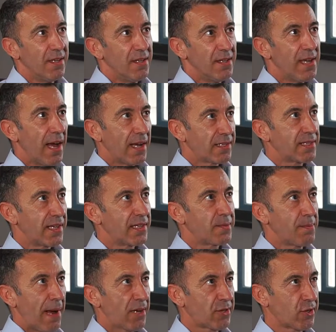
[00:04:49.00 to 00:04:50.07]
Yeah, it's
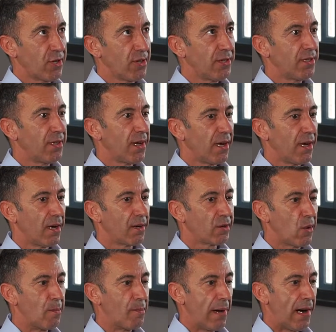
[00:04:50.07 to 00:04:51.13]
passion
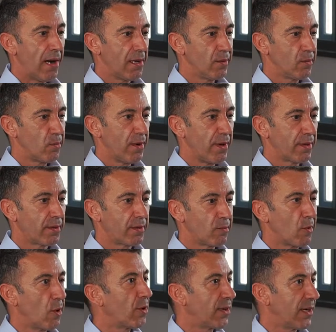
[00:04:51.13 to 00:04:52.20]
combined with
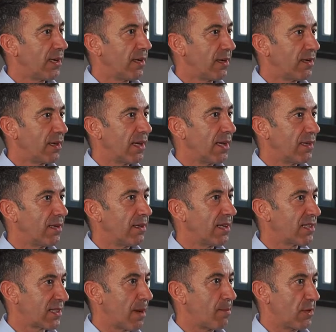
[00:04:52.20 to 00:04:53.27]
working in
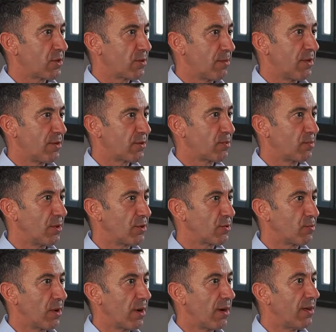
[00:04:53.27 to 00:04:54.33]
establishments
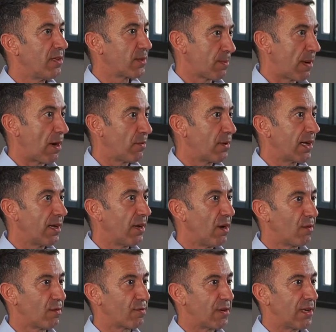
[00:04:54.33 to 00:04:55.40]
which were inspiring
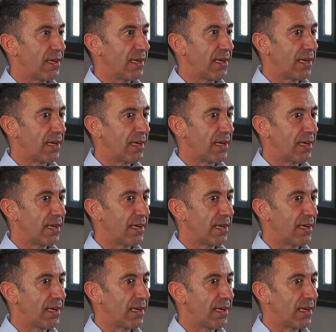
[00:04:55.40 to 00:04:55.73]
enough, really.